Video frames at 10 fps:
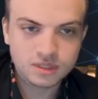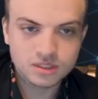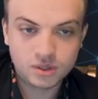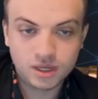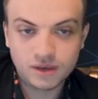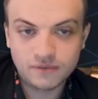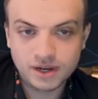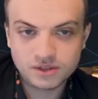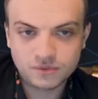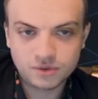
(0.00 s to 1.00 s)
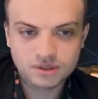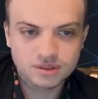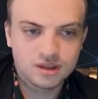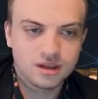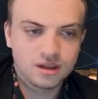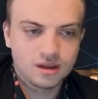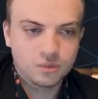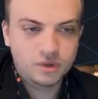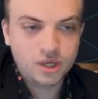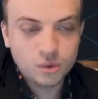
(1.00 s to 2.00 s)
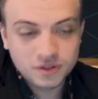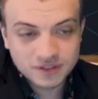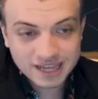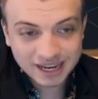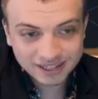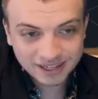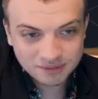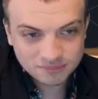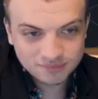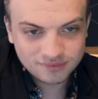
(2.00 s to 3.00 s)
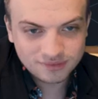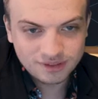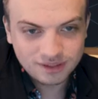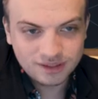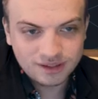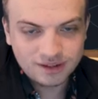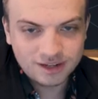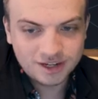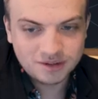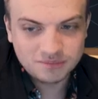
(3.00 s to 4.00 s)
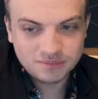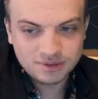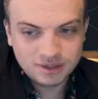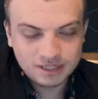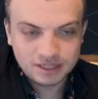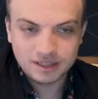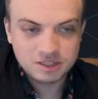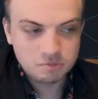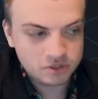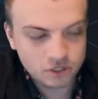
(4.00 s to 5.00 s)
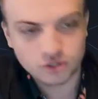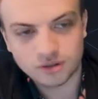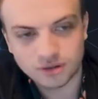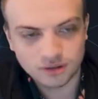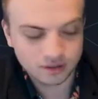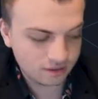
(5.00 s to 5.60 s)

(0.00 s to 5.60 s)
So king f8 is forced. We go into this endgame, and then in this position,